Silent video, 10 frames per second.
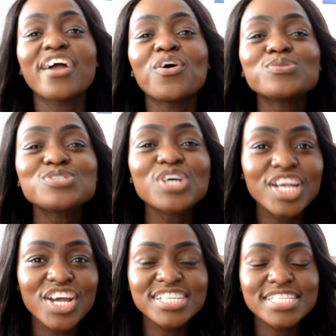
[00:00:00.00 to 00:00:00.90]
I also
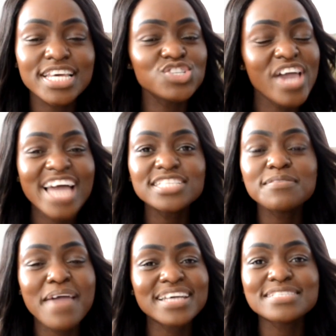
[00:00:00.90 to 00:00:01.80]
learned that you had to
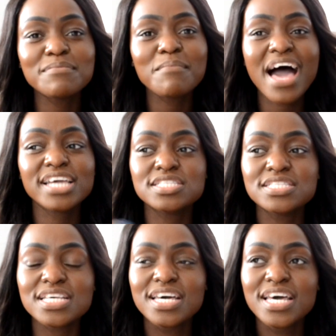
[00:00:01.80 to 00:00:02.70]

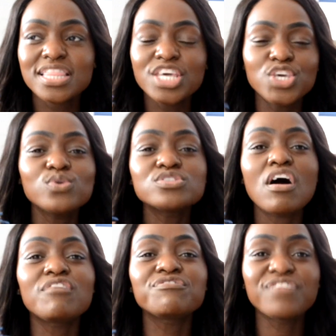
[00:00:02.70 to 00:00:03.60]
maximize the use
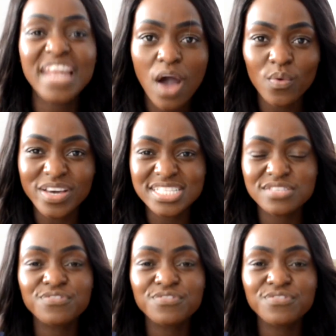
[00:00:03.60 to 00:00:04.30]
of flowers.